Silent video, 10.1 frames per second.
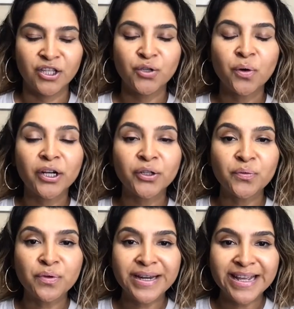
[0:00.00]
you are
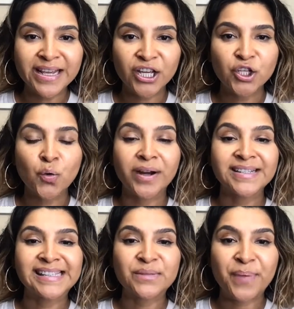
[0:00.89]
unique, you are
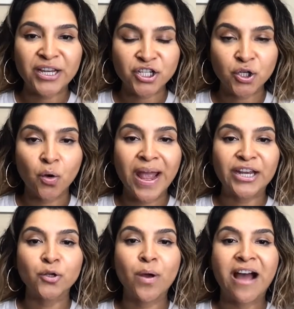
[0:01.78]
special,
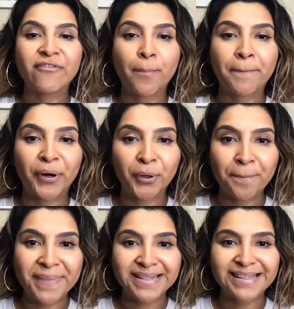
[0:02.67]
and you have a
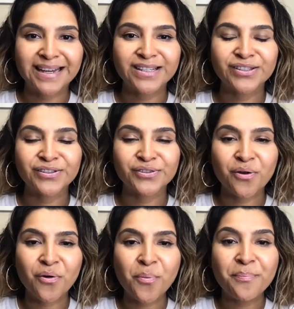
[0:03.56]
purpose that is
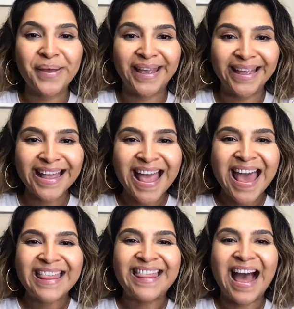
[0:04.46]
so big
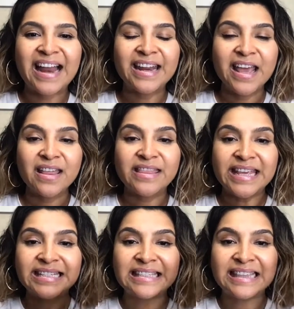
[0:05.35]
that
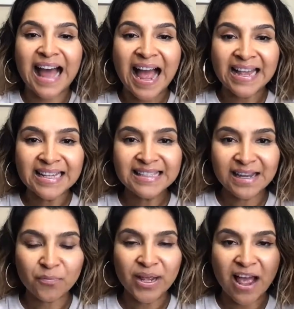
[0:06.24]
these lies
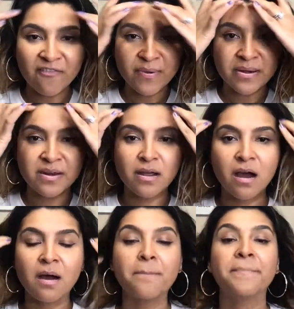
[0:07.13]
that we have been
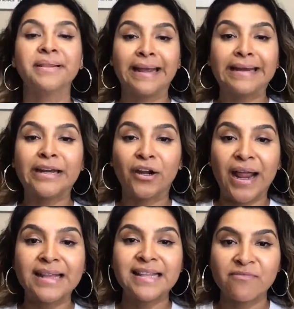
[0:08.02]
um, playing in our
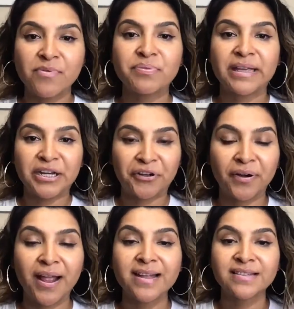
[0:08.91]
heads, have been playing in our
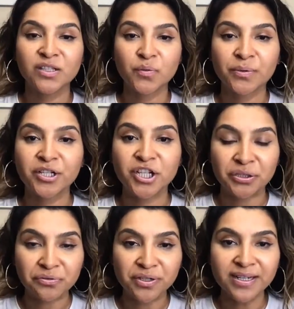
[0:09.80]
heads since we were
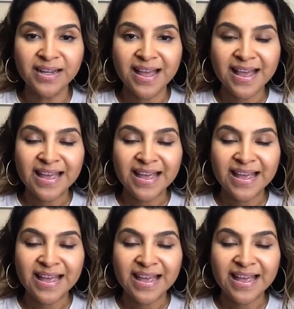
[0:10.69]
children,